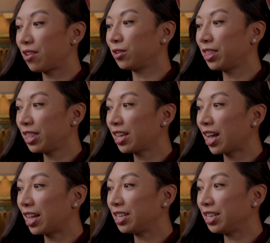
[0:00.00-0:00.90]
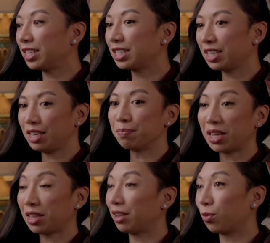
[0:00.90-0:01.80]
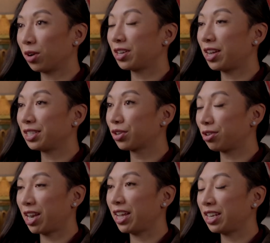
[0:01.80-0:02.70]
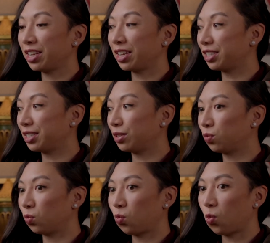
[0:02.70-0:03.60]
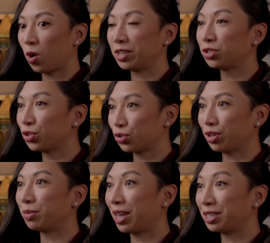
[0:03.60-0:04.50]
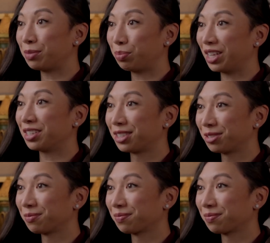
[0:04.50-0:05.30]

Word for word: Everything I need to keep my life organized, creating, is in one streamlined place.